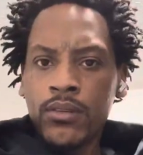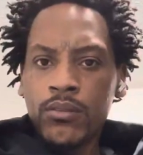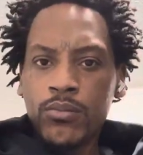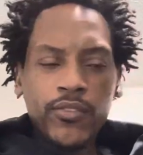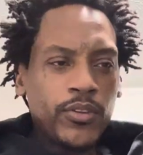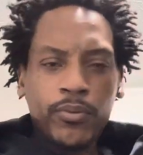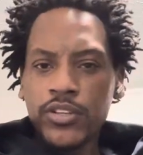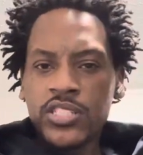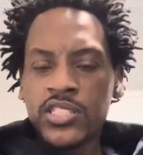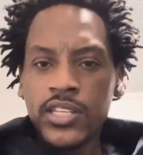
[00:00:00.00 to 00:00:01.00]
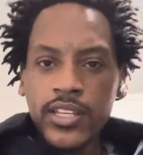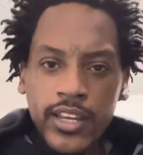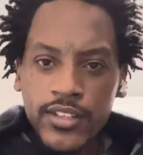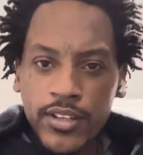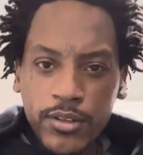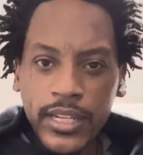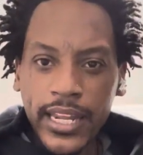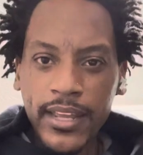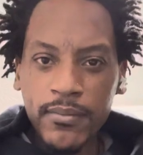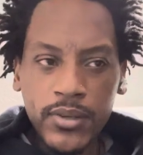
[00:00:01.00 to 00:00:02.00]
What if the person's 10 years old that
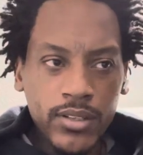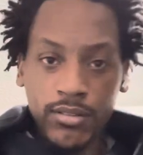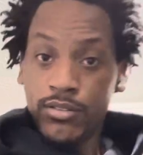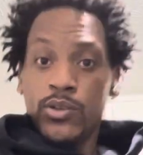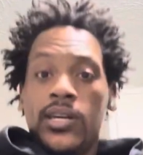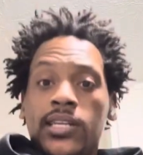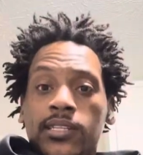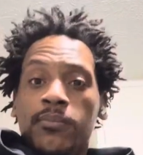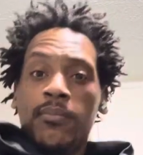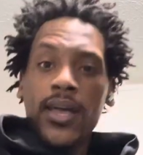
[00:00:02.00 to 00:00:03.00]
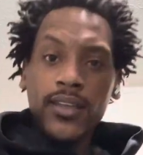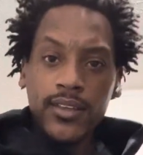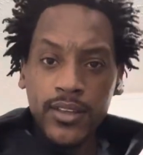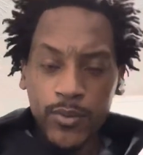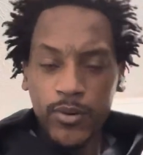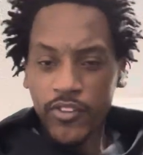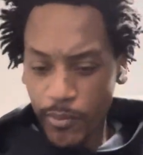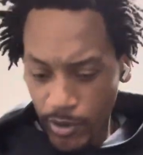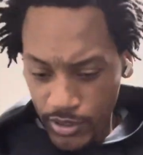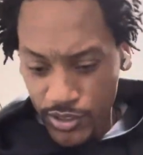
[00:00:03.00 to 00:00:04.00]
hit me? Do I hit them back? What if the
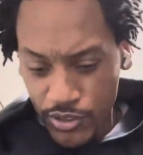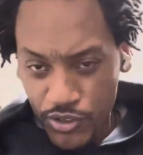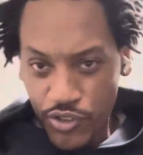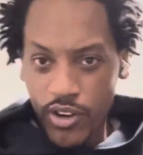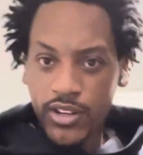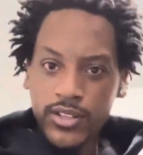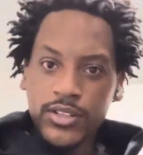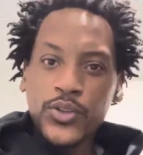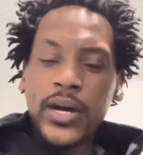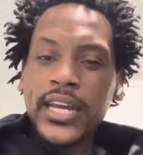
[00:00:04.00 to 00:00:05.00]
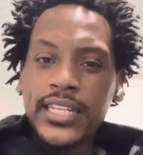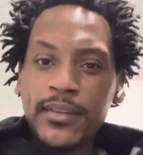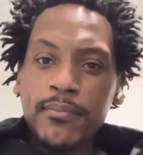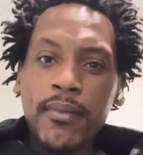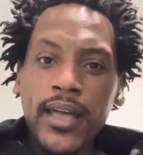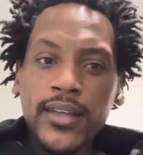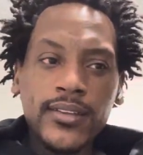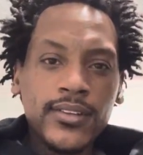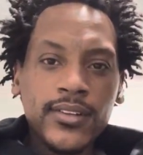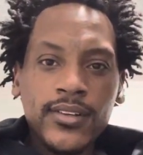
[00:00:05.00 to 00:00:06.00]
person is drunk? Do I hit them back?
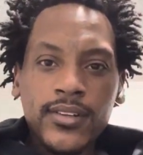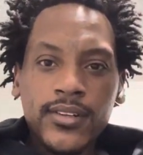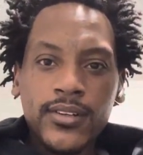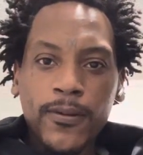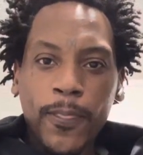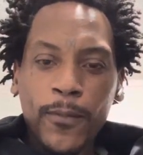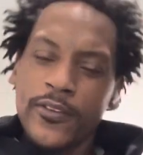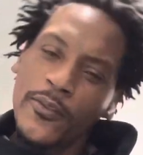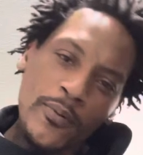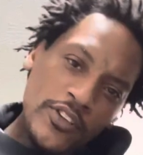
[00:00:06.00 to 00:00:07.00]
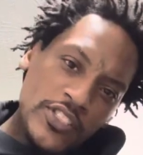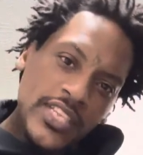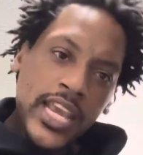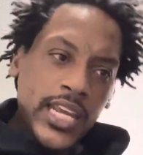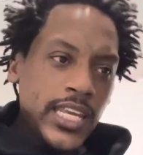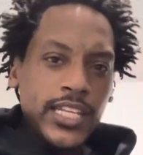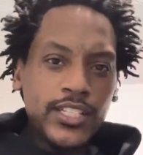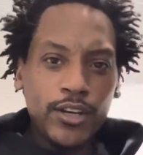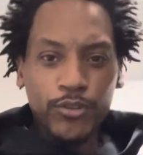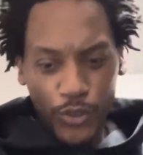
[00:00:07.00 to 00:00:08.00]
What if the person's 80 years
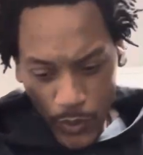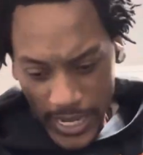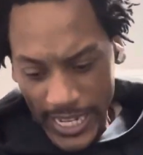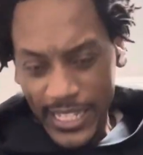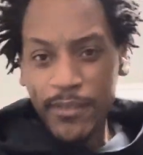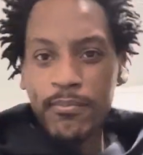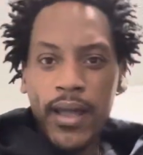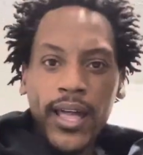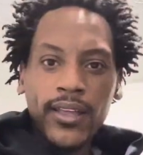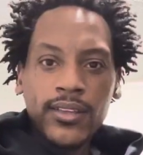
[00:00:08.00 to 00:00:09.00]
old? Do I hit them back?